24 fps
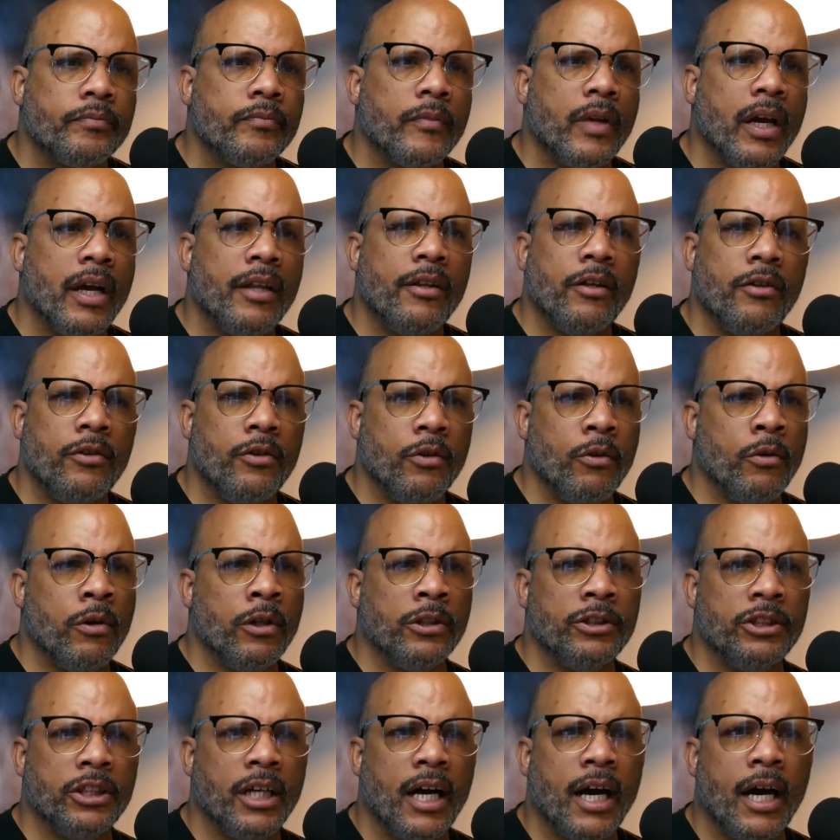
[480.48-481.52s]
I had to do a
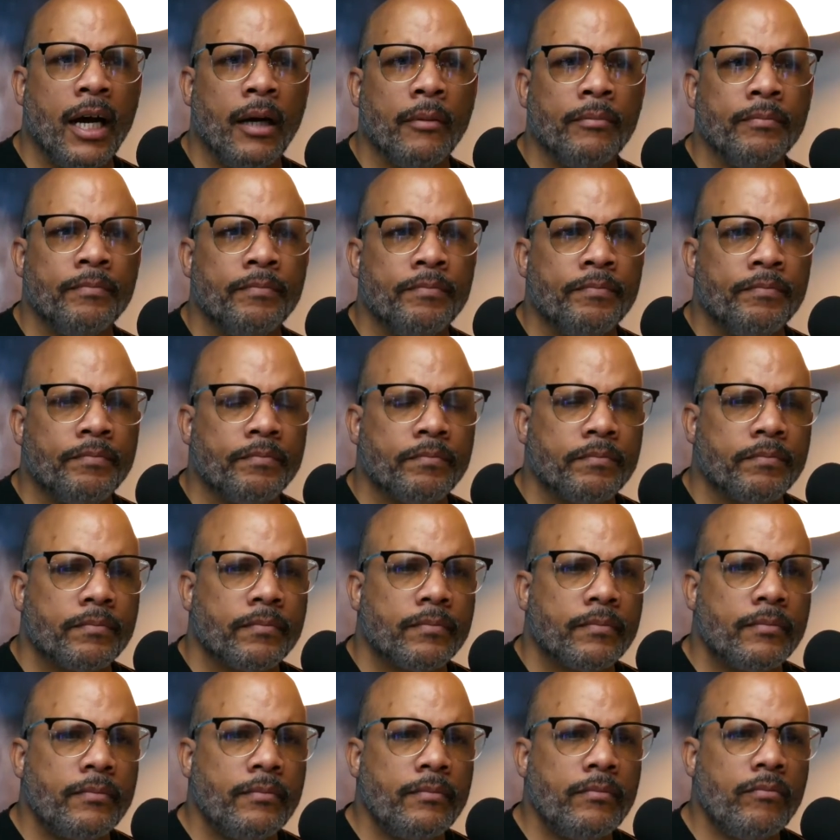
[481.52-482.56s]
job
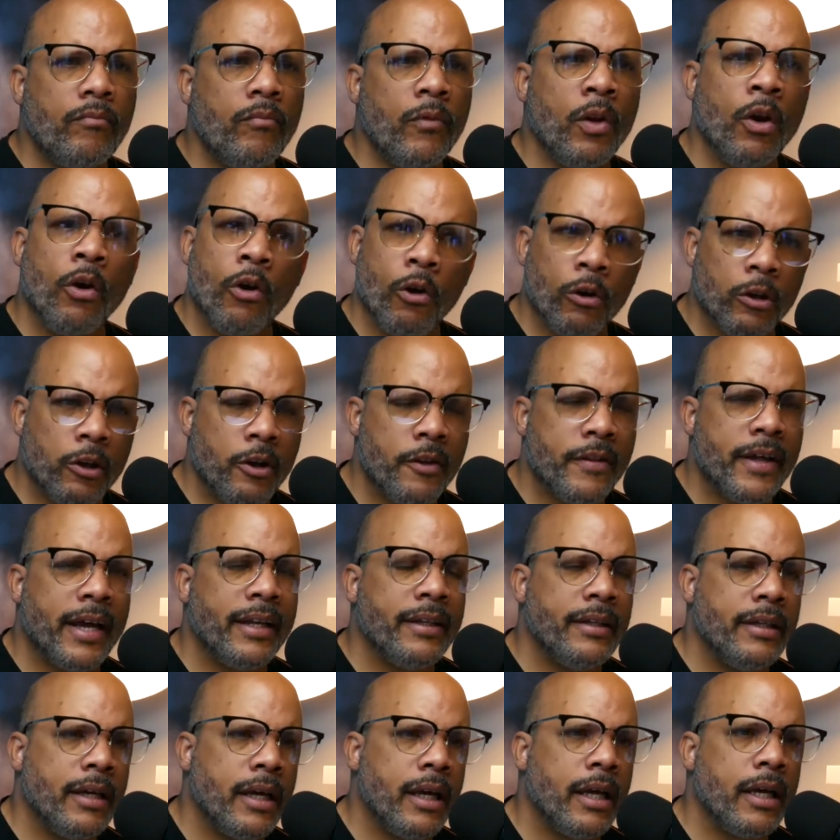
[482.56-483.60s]
earlier that
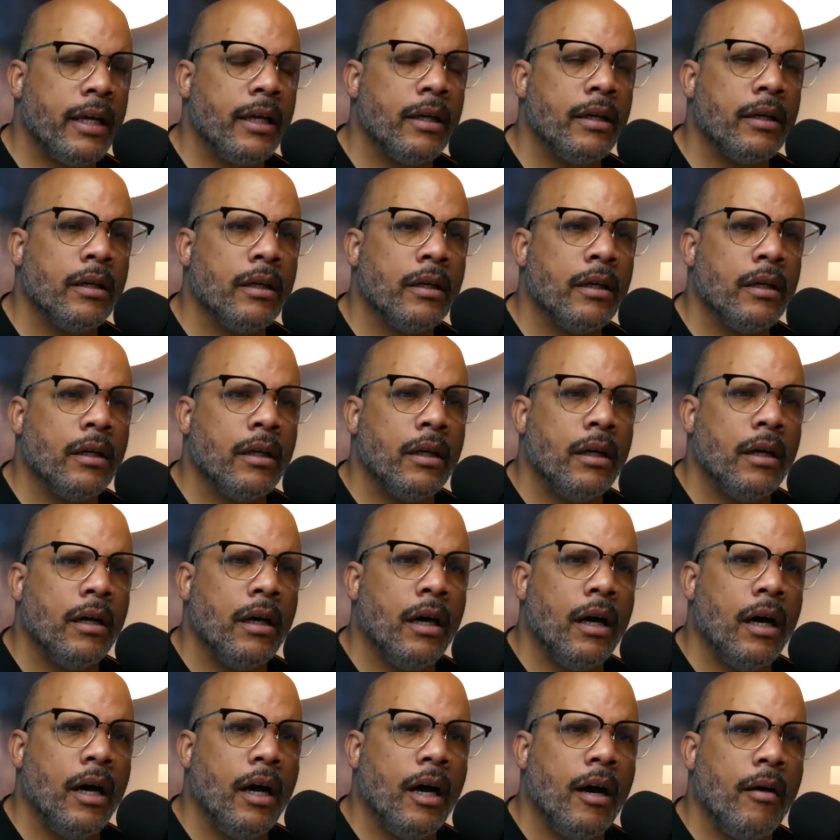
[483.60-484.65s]
day,
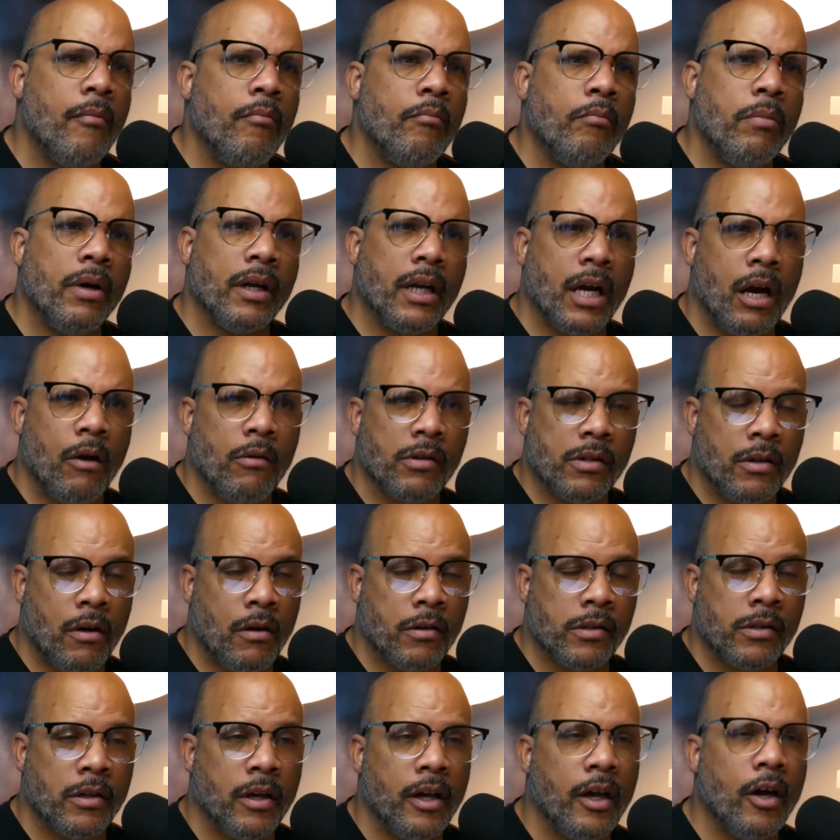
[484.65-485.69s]
but I was
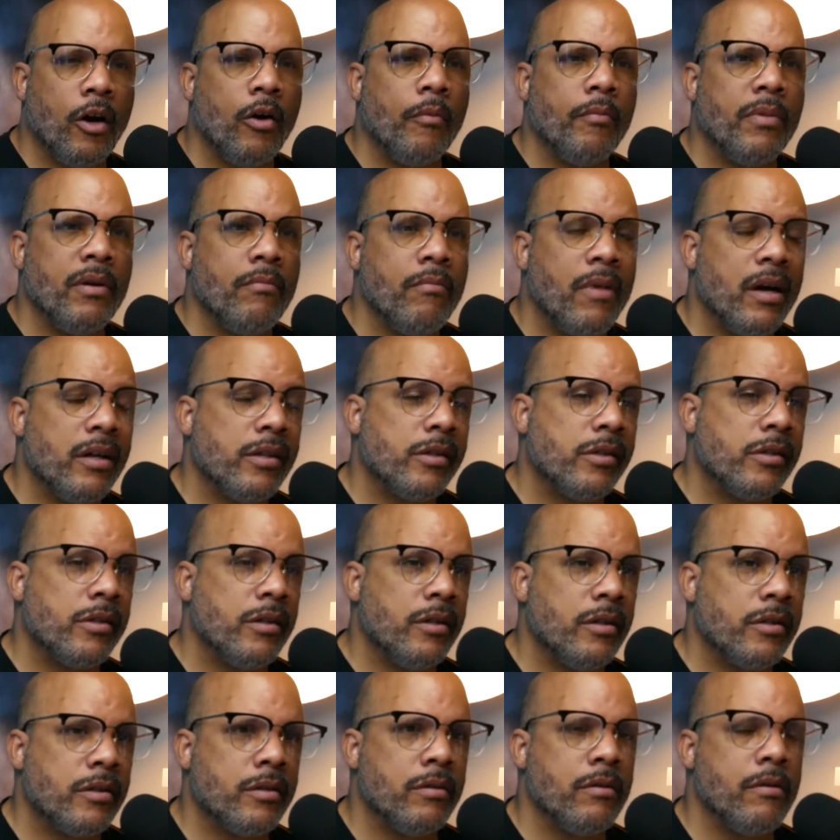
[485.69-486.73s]
also helping my
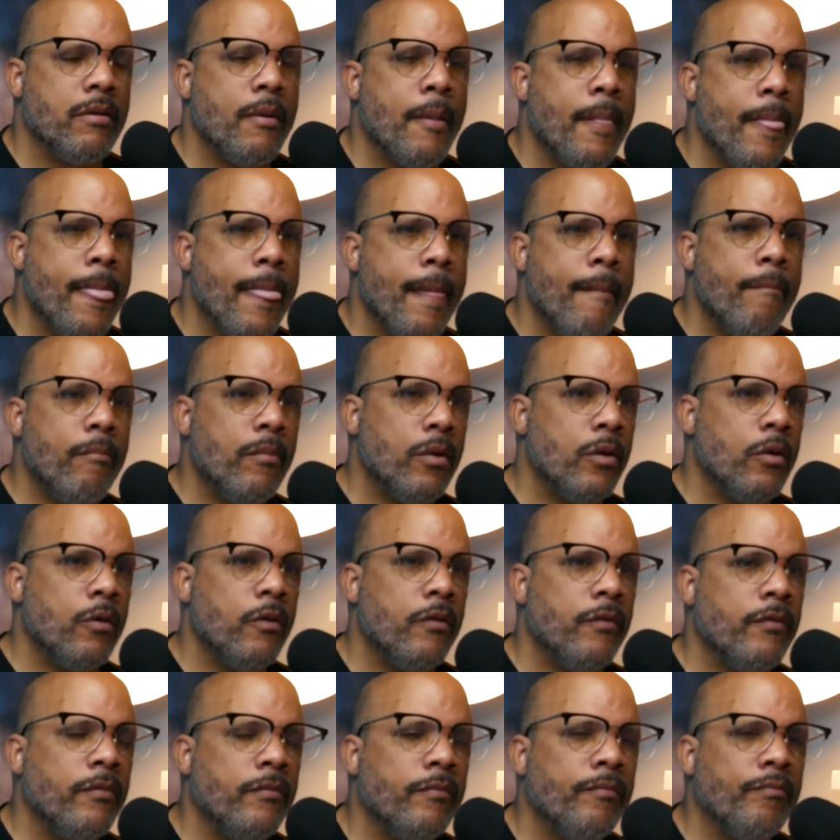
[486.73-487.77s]
sister
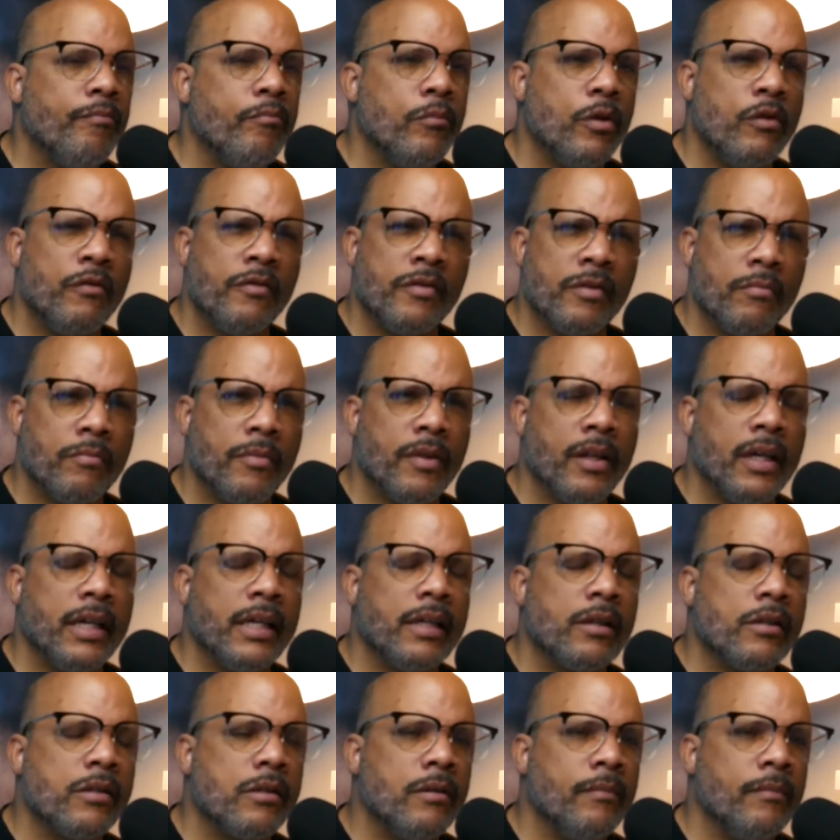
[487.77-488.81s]
move some things.